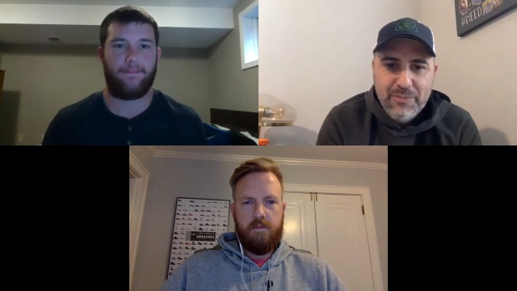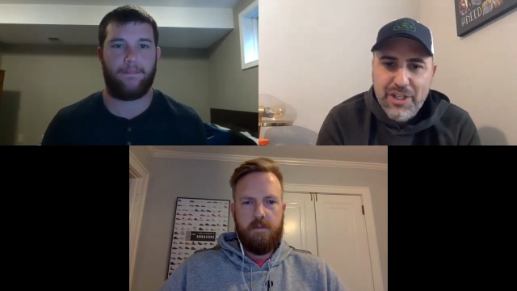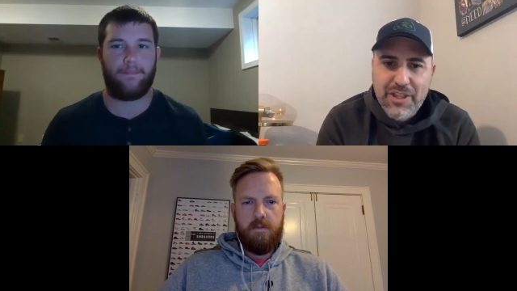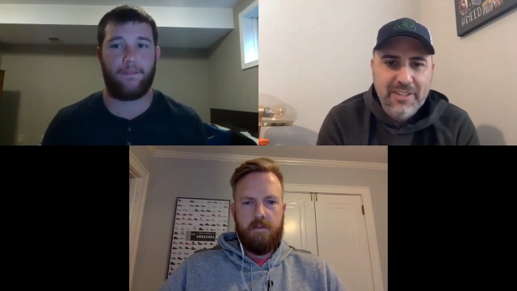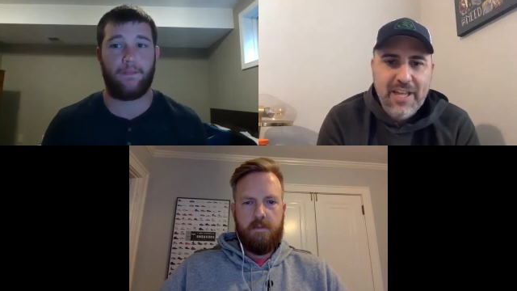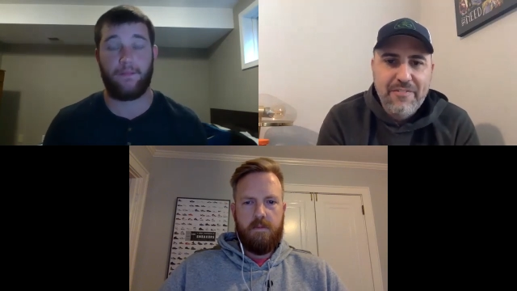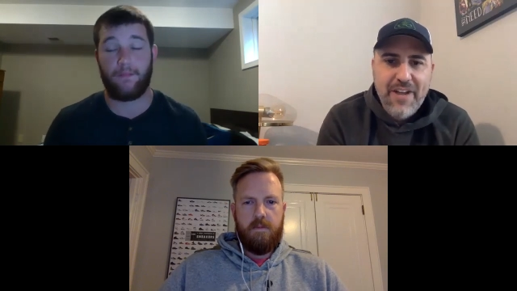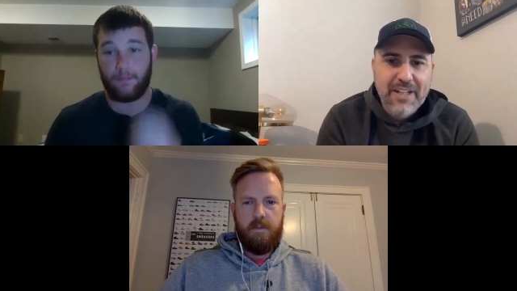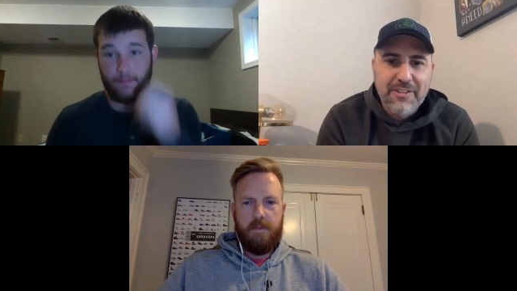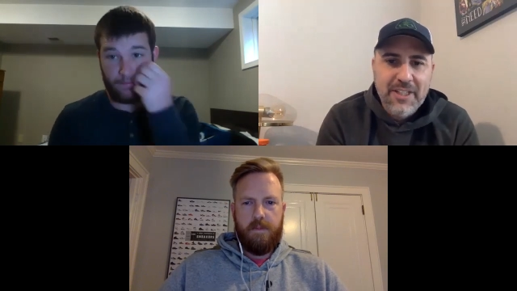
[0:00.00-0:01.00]
Speaker 1: you think that
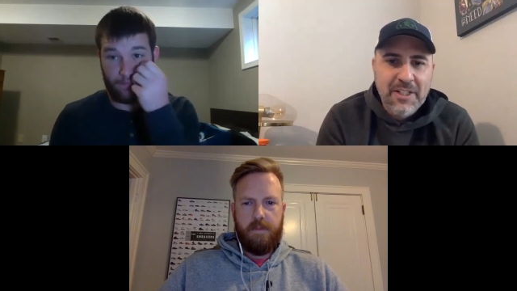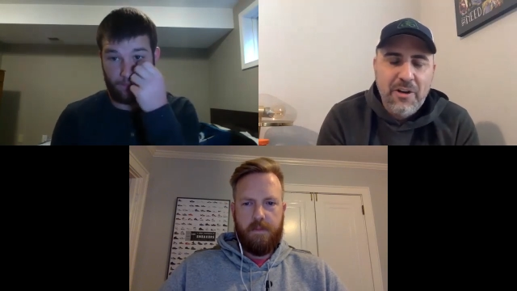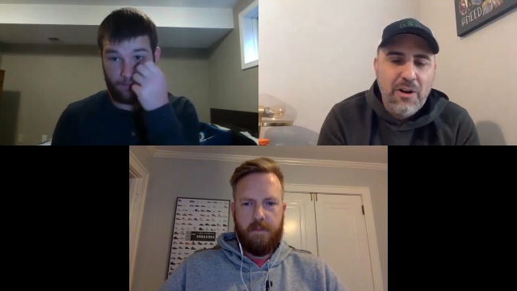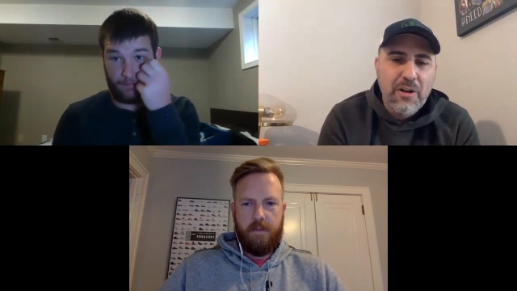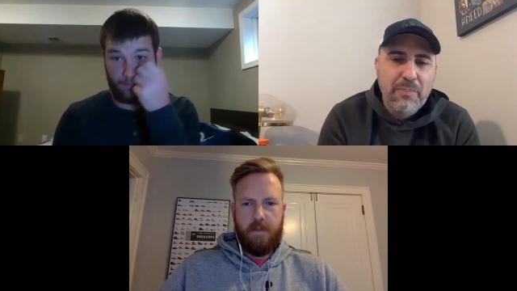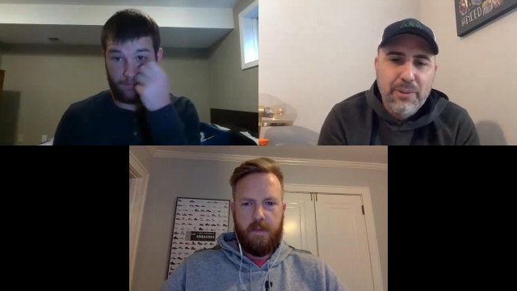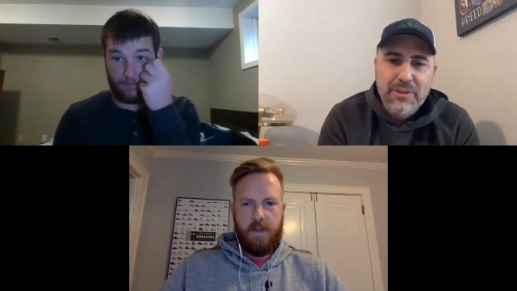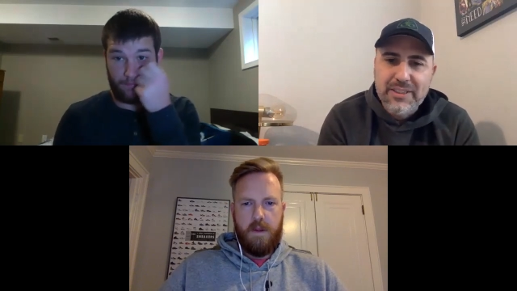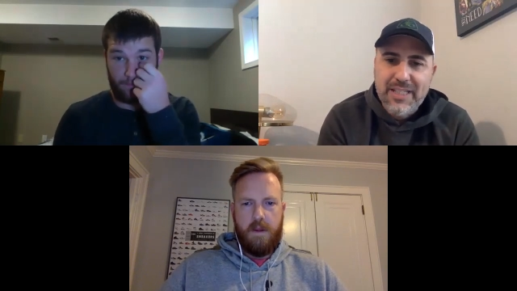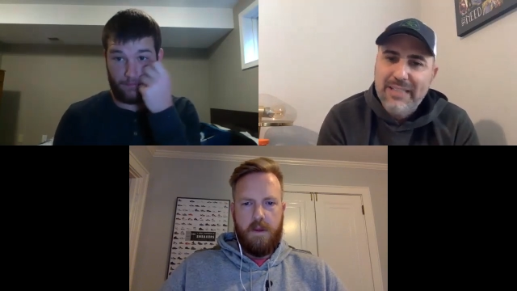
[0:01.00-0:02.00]
factored in at all?
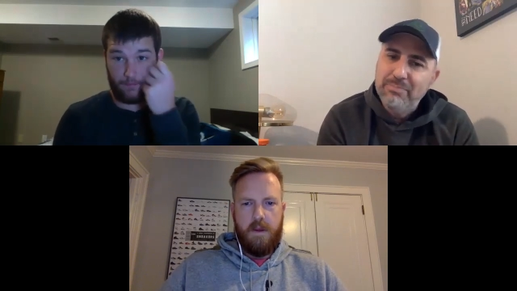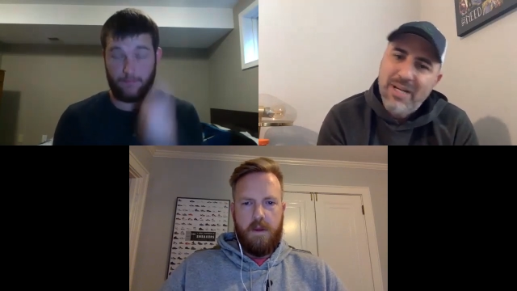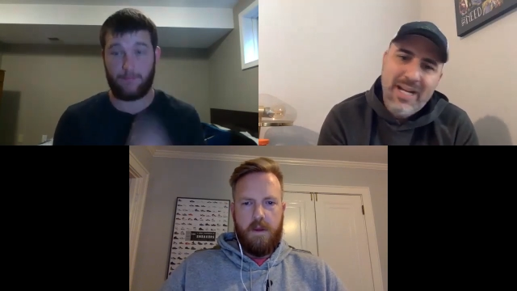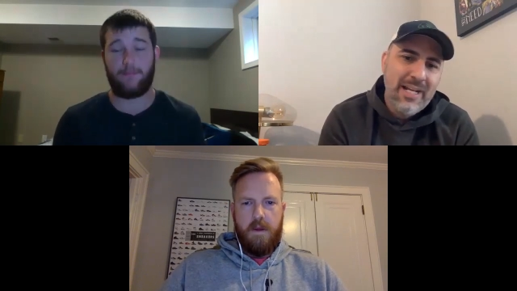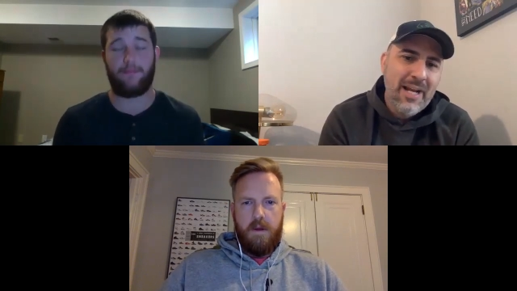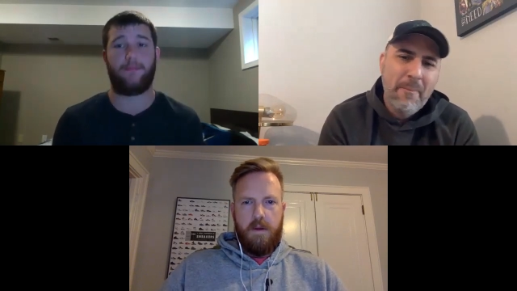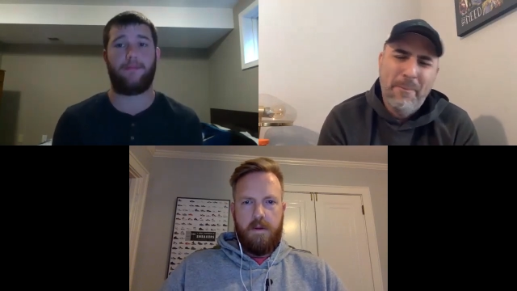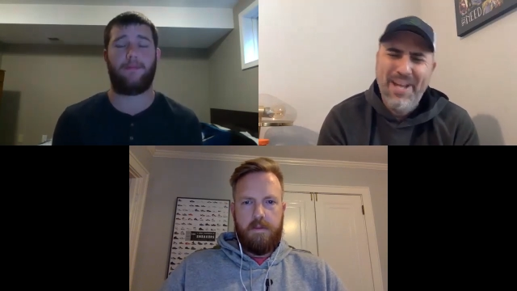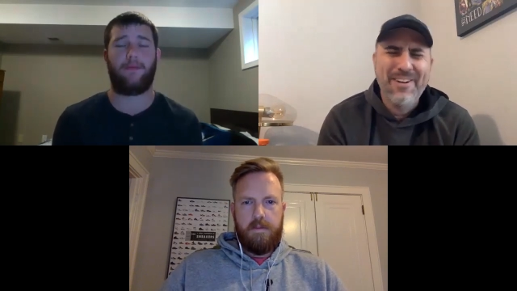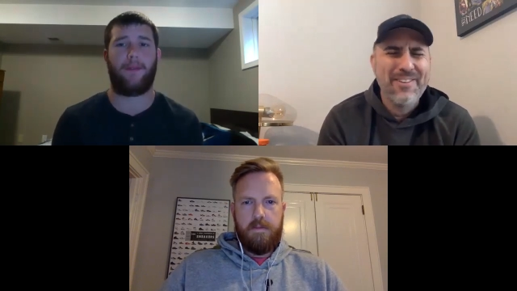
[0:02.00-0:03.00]
Pooka's like, man, I'm
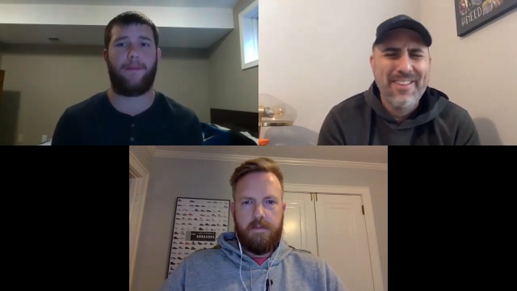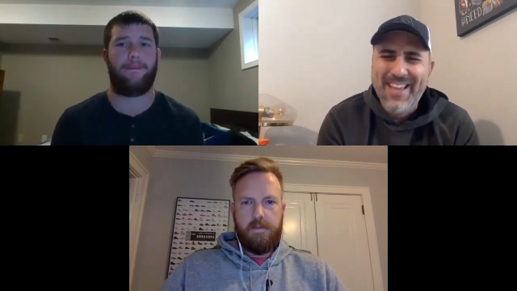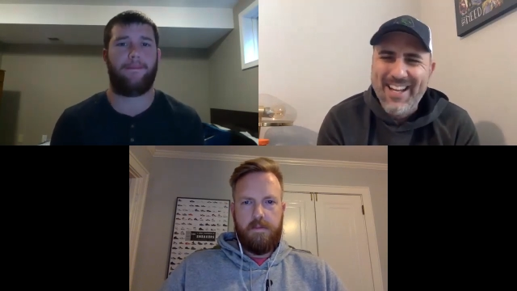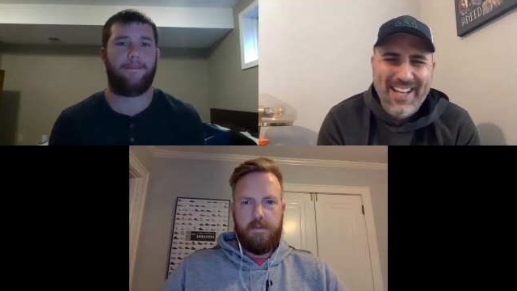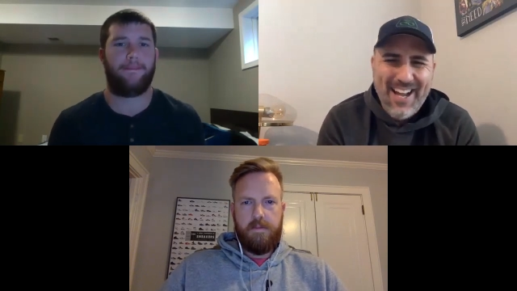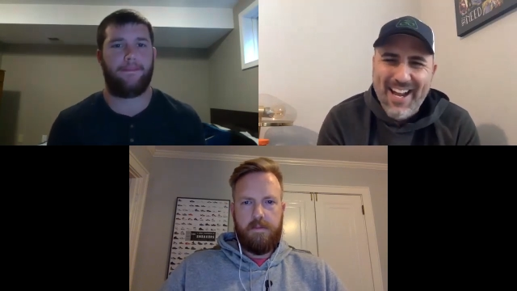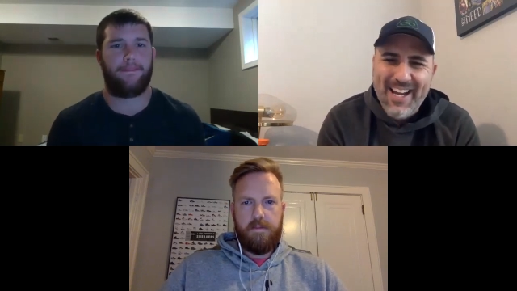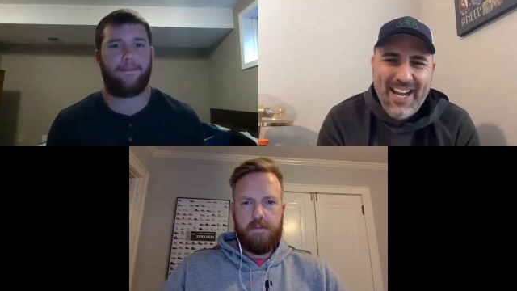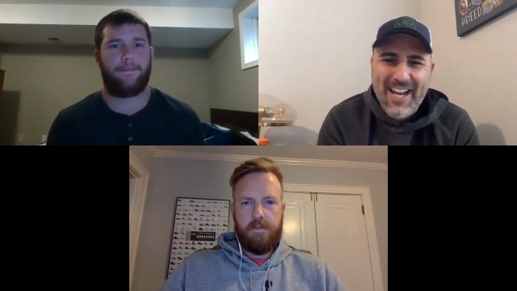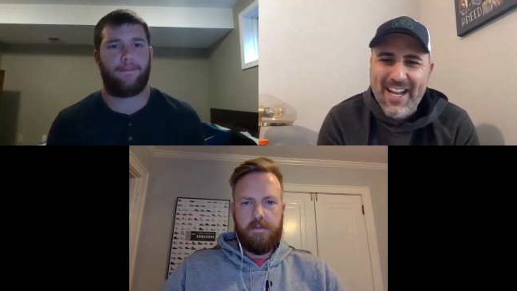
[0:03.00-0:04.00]
better than that guy,
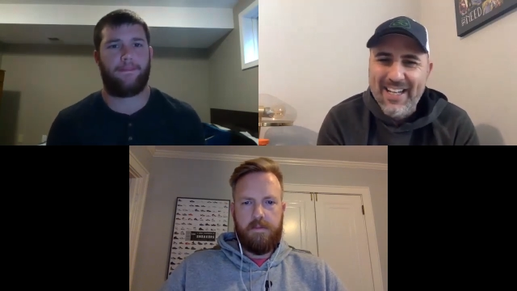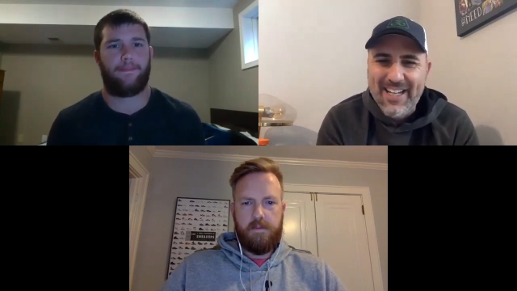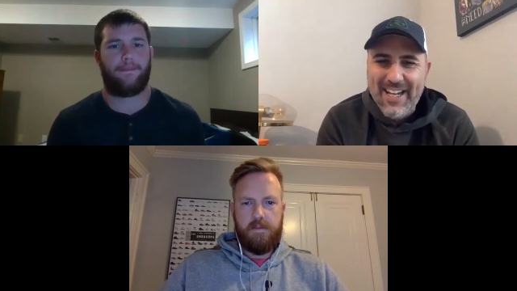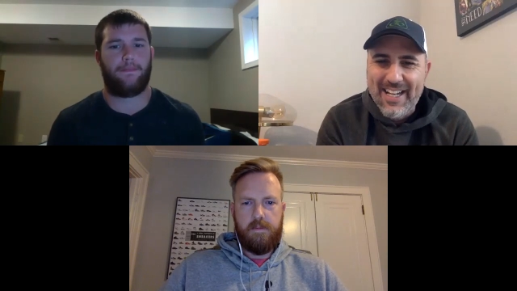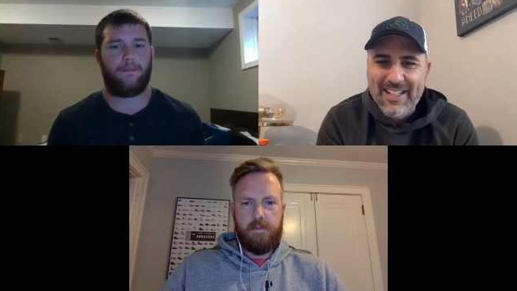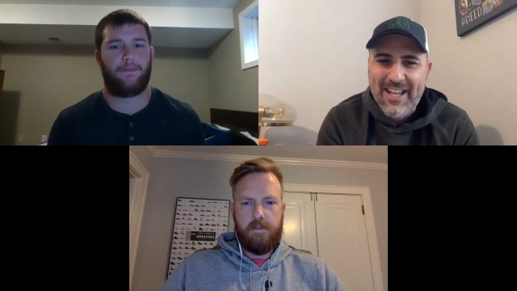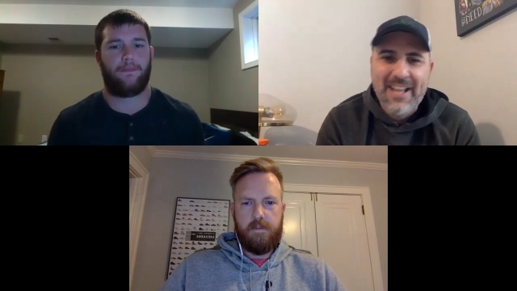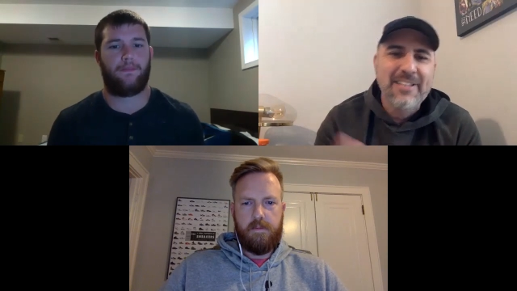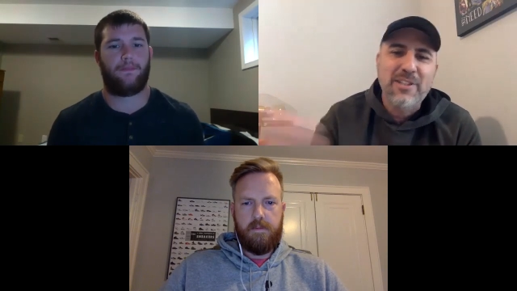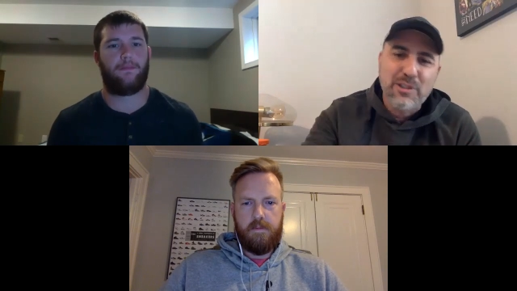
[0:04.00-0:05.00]
and and and
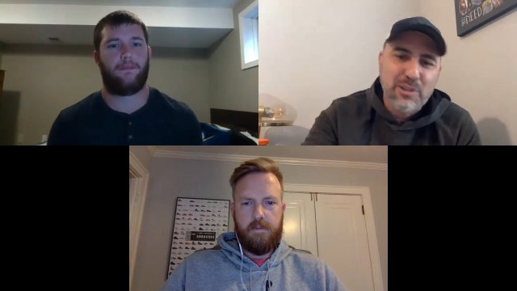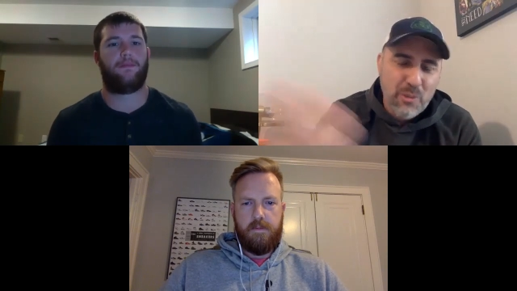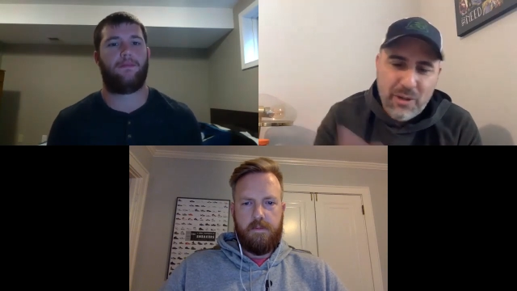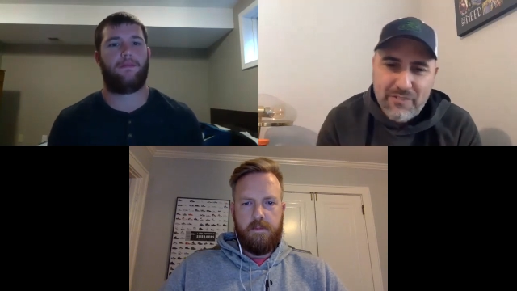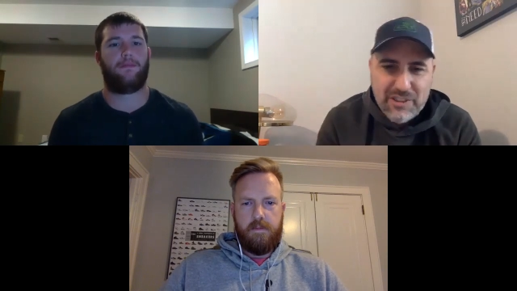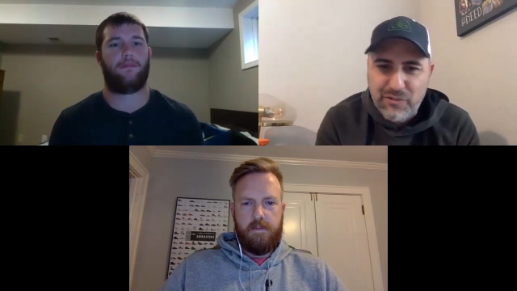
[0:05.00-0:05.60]
it's also one of his